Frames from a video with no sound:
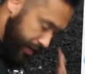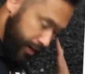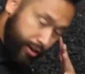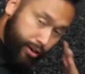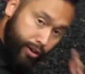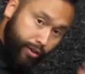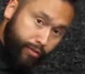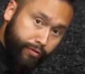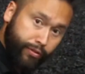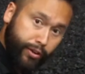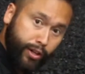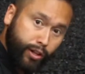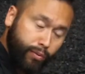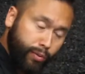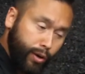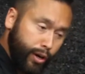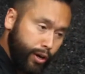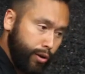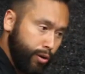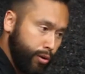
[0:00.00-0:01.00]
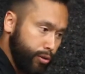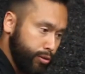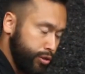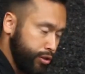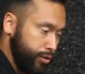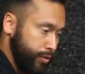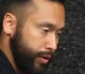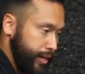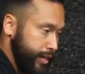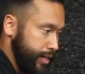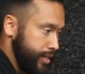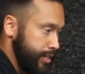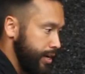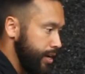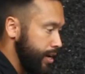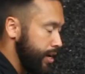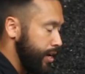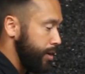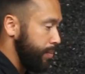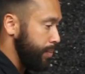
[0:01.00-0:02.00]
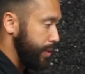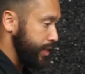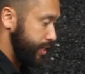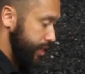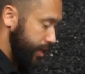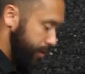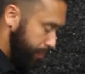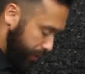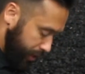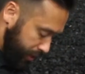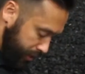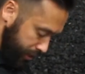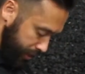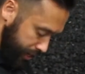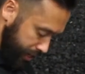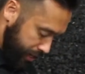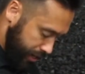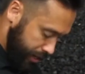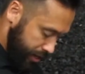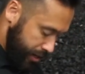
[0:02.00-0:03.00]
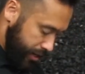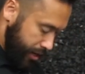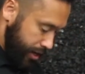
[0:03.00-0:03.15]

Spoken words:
a good feel of where your holster is. But typically,